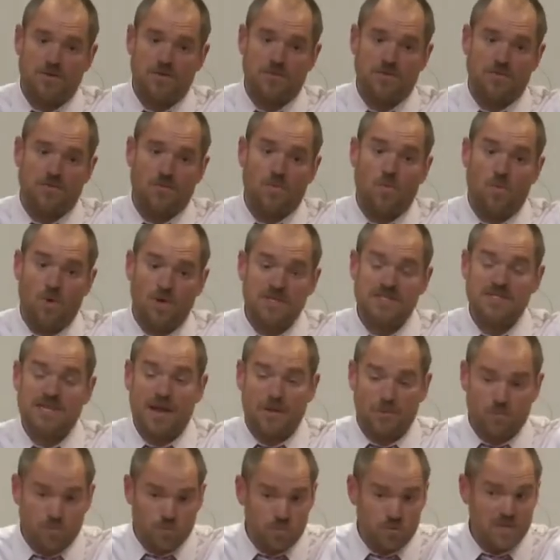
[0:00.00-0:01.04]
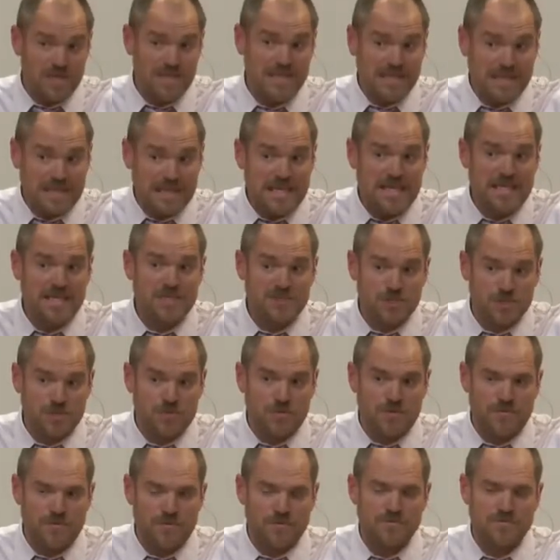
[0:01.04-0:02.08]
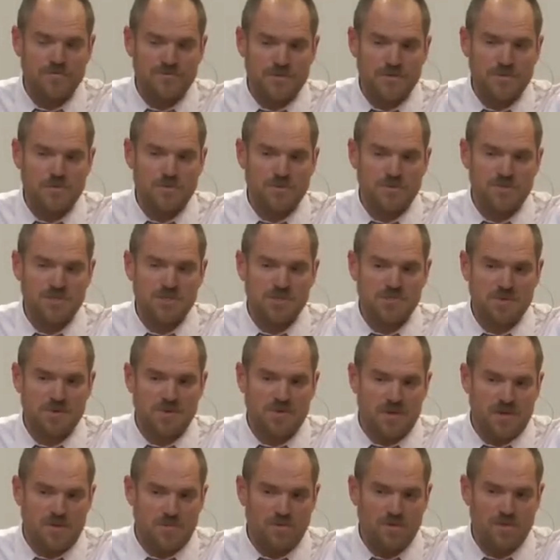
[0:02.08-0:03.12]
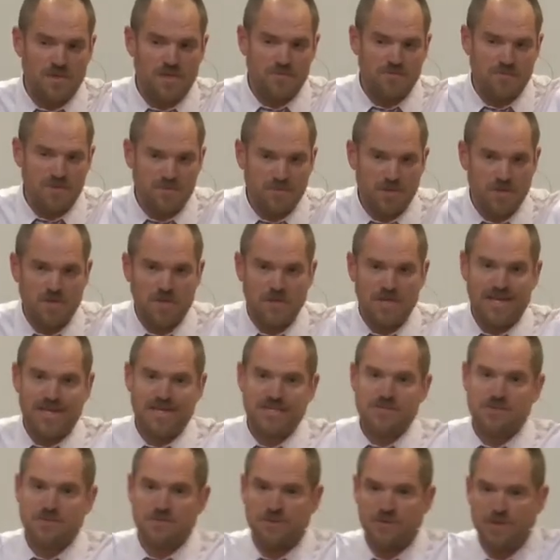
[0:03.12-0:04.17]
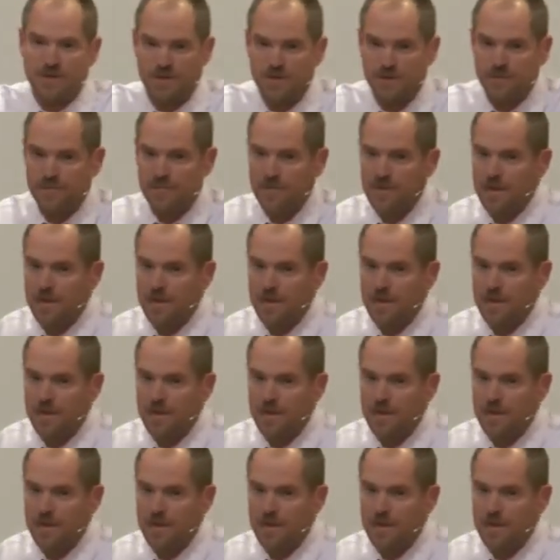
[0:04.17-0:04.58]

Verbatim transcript: Or what does that really lead to if you're filled with the Spirit? We'll get a biblical answer here.